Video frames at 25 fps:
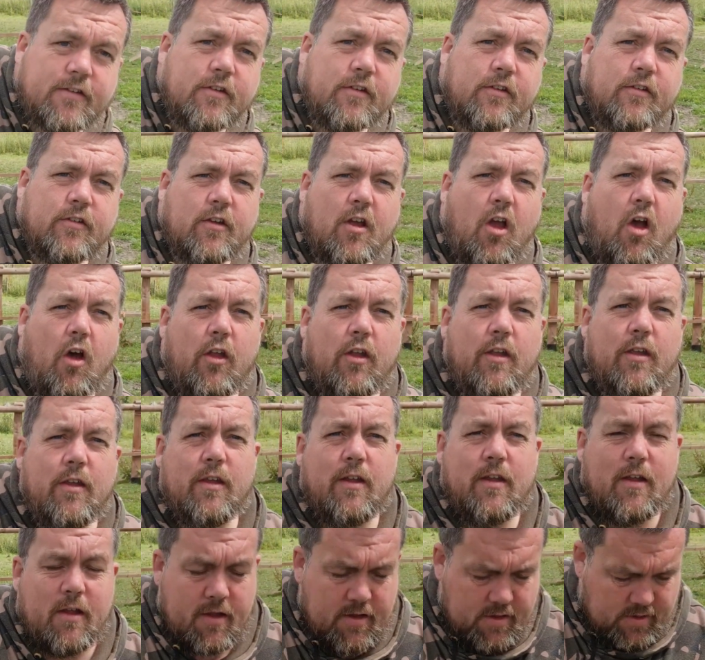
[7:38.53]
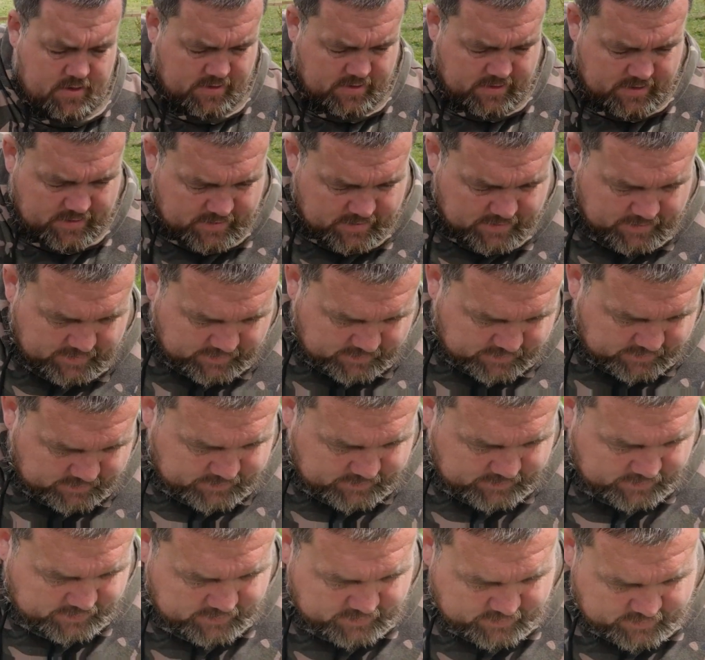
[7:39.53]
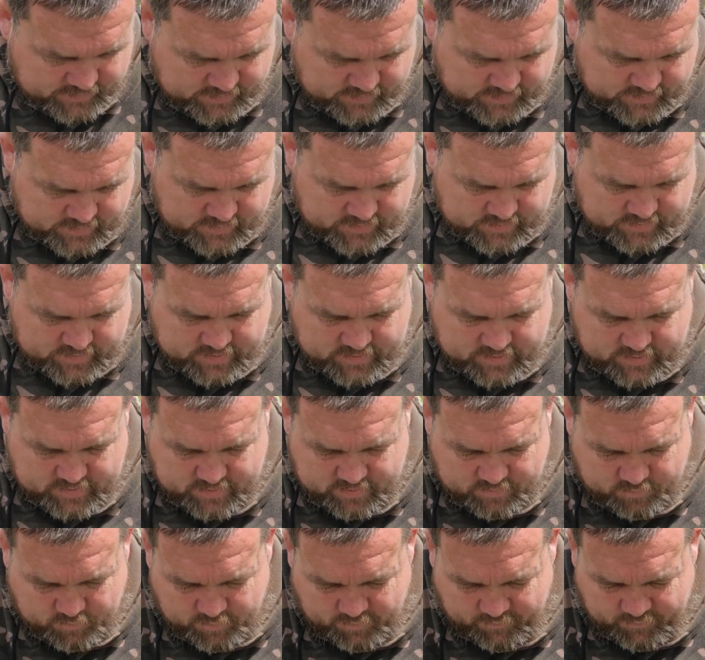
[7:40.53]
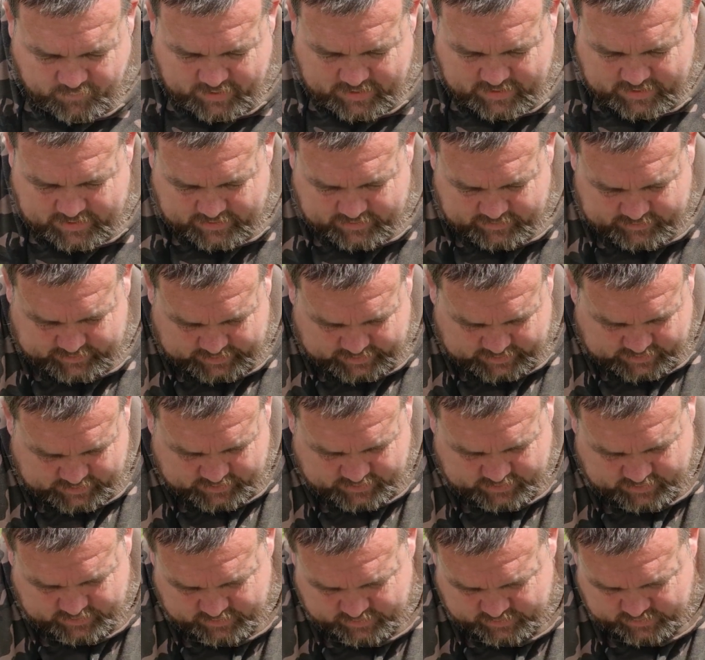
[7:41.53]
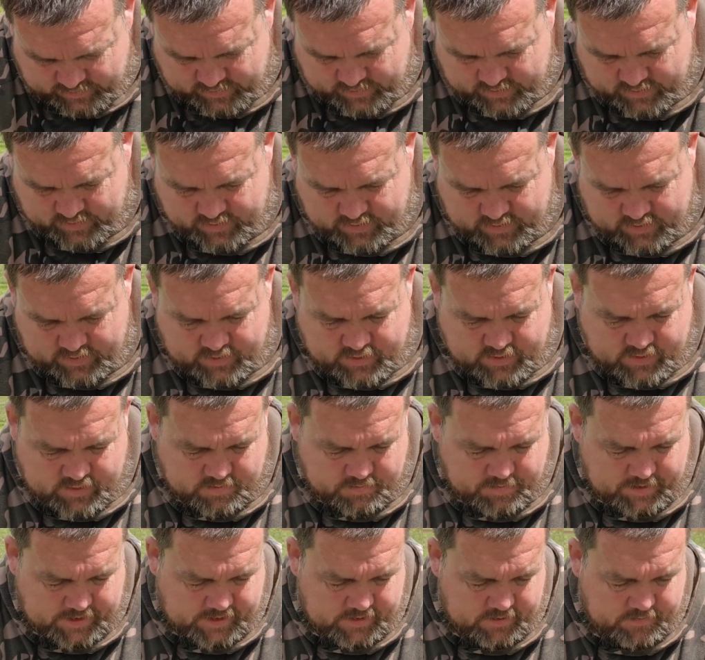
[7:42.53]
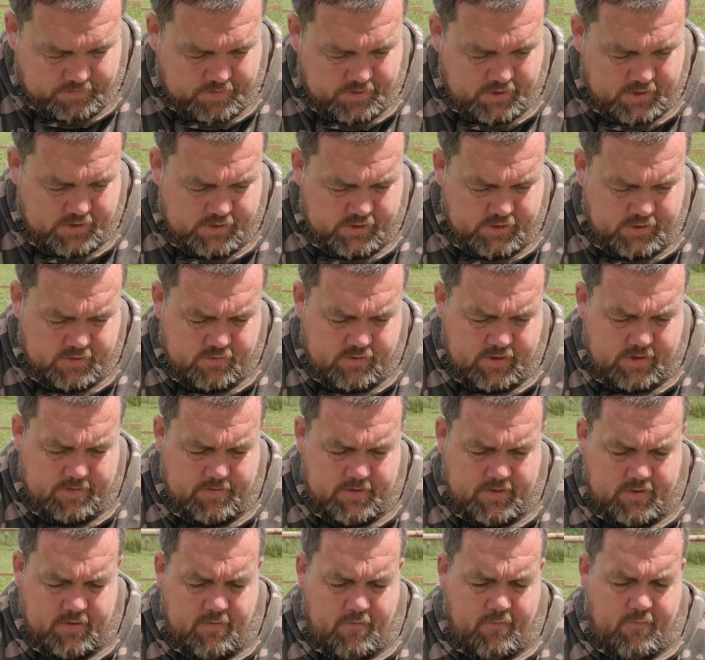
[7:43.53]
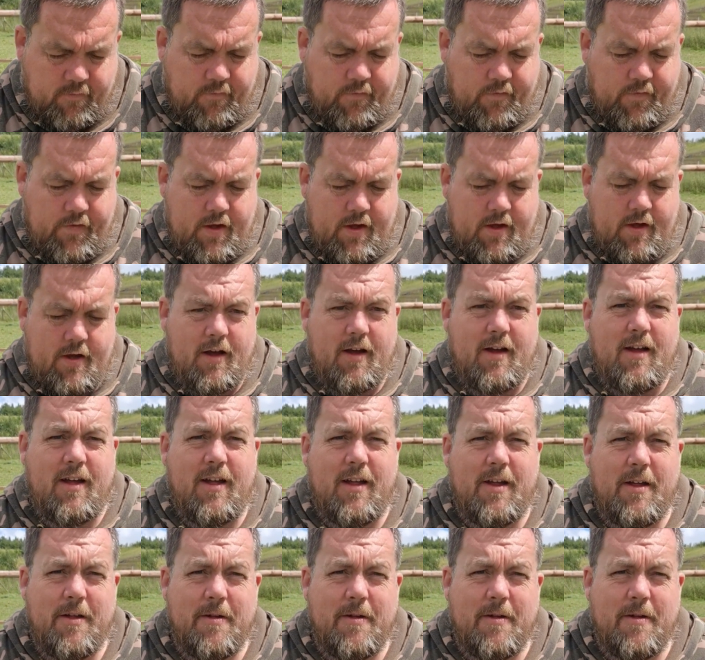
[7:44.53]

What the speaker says: just gone, and we've had biggest perch of the trip so far.